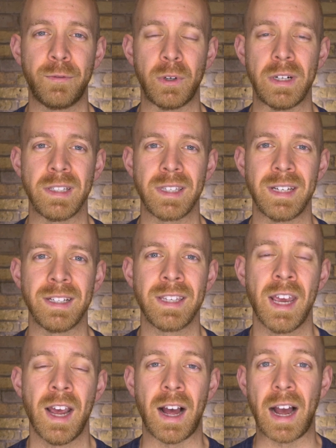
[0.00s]
for instance,
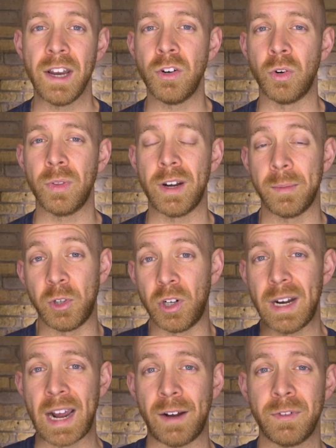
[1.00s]
I know that I'm
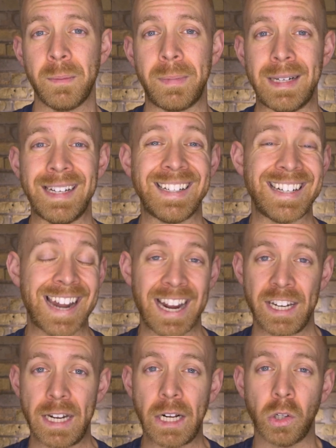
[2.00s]
going to have to bike
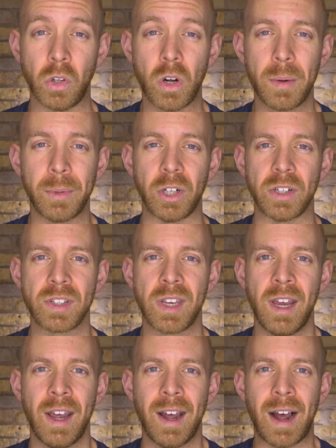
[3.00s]
90 kilometers.
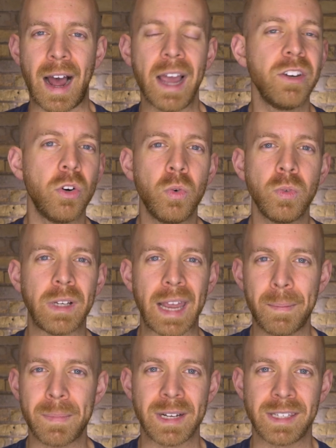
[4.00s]
I don't
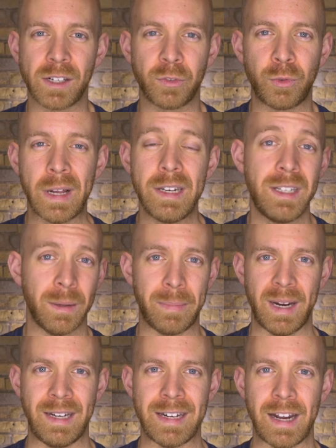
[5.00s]
get myself ready to
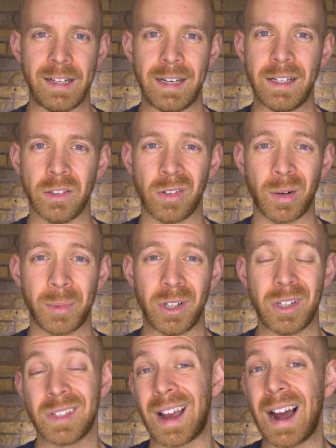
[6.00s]
bike 90
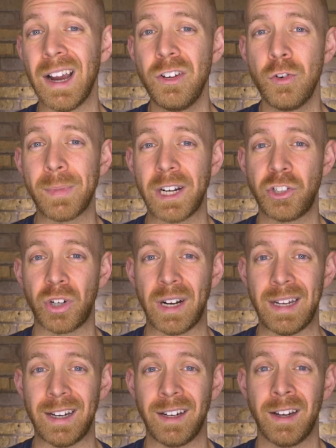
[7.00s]
kilometers. I do my
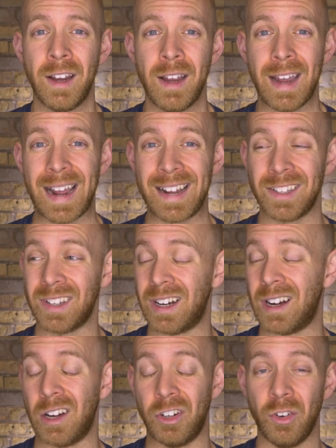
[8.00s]
training as
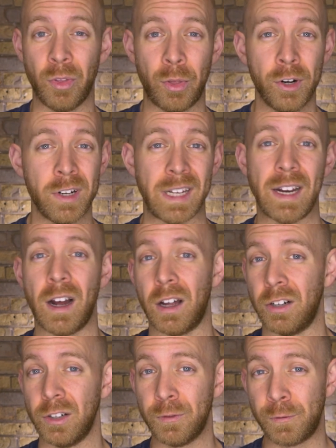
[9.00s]
130,
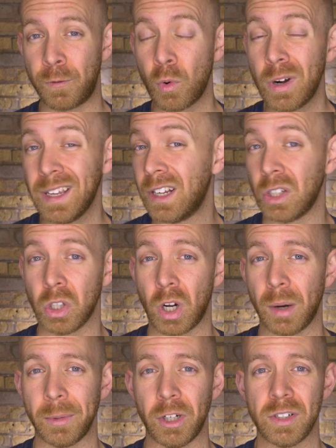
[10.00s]
140
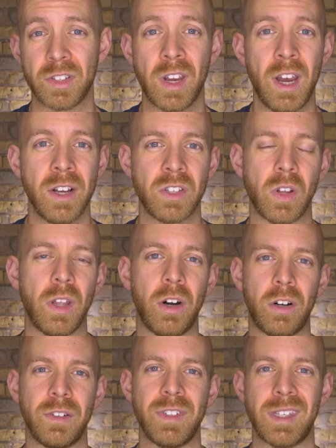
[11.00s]
kilometers, so that
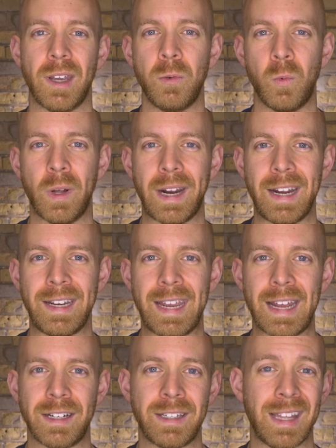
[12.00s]
all of a sudden when I
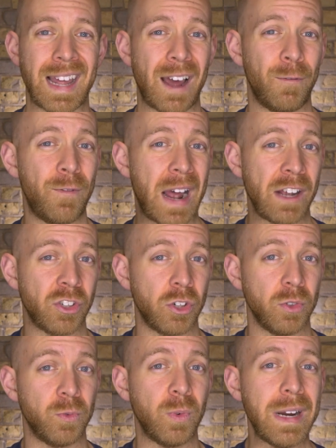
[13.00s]
get to that
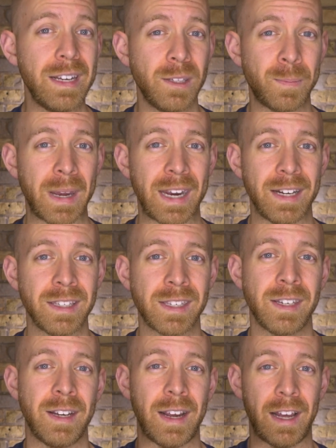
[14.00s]
faster race
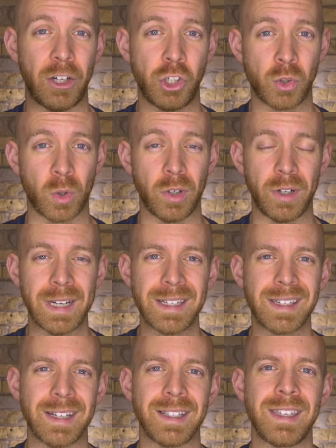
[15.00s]
pace at a shorter
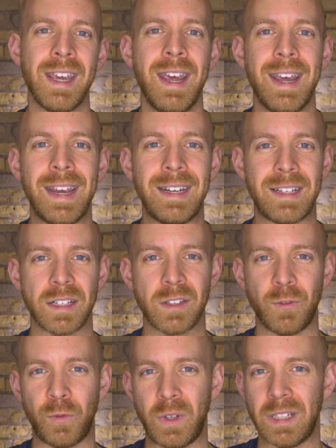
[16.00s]
distance, it
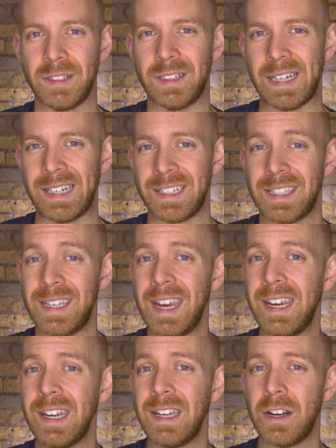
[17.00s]
doesn't feel like it's
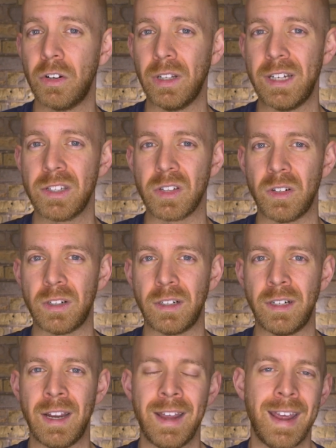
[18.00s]
taking nearly as
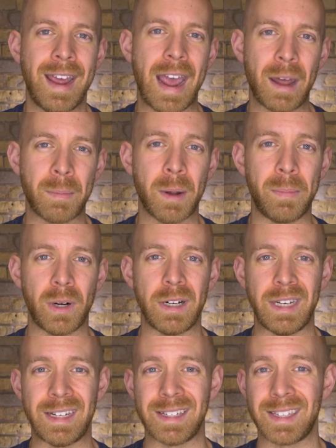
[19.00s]
long and my
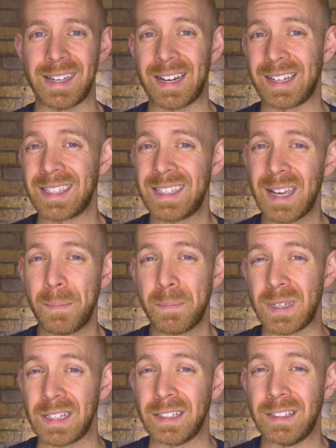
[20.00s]
body is
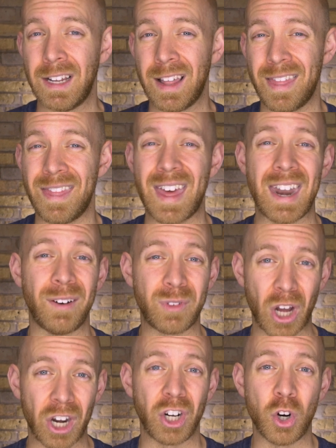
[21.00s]
accepting that I've
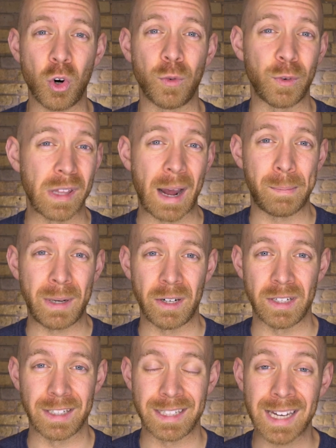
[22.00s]
got to go for that
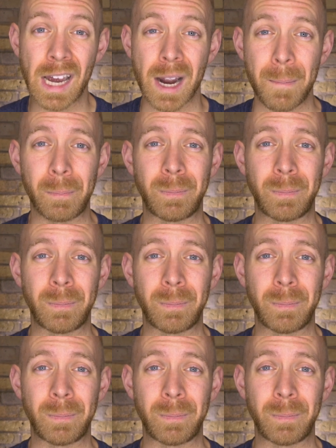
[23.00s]
period of time.